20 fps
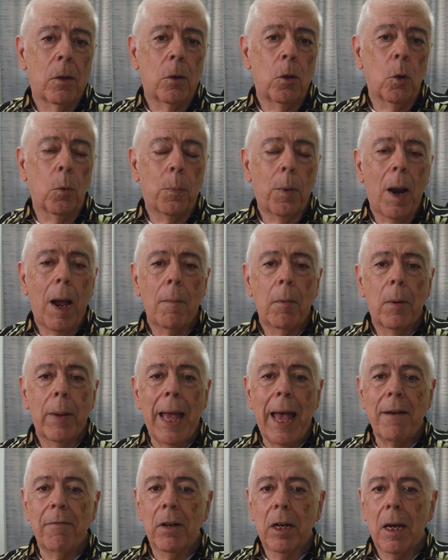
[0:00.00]
You'll probably
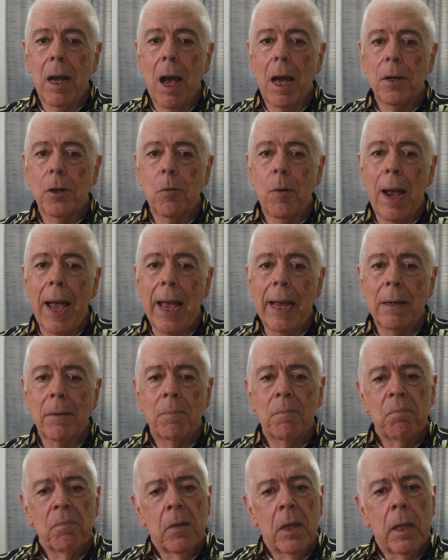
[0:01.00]
have a contract.
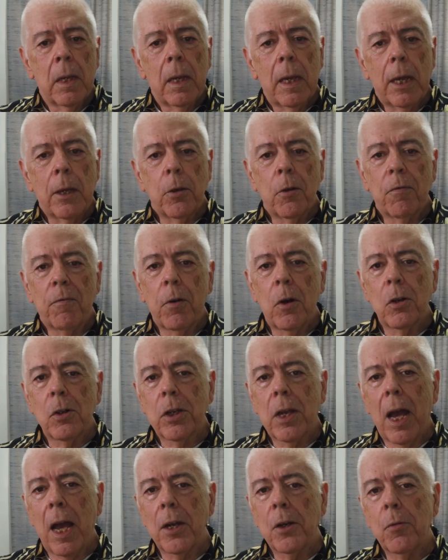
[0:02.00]
In your
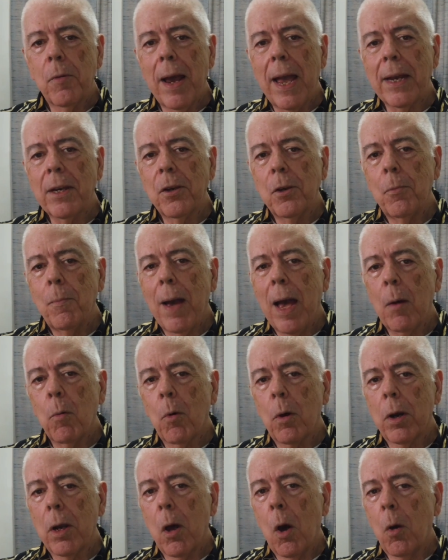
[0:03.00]
first contract, you might
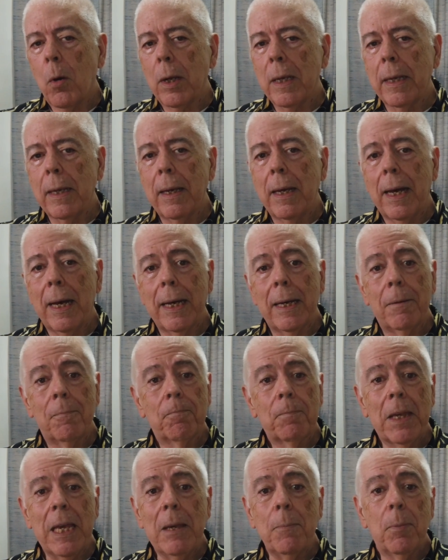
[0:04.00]
want to only
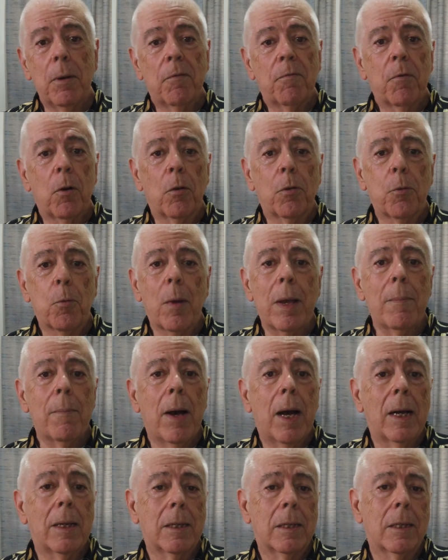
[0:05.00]
keep it for 3
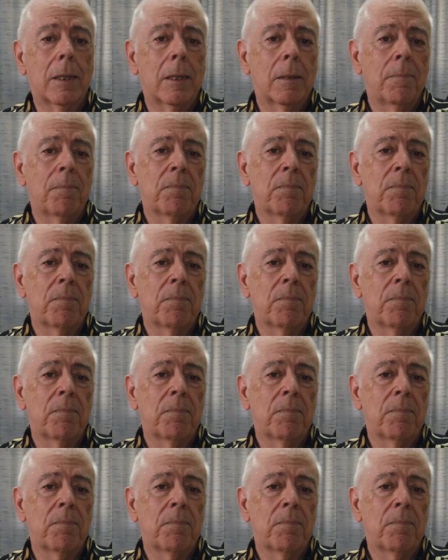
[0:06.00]
months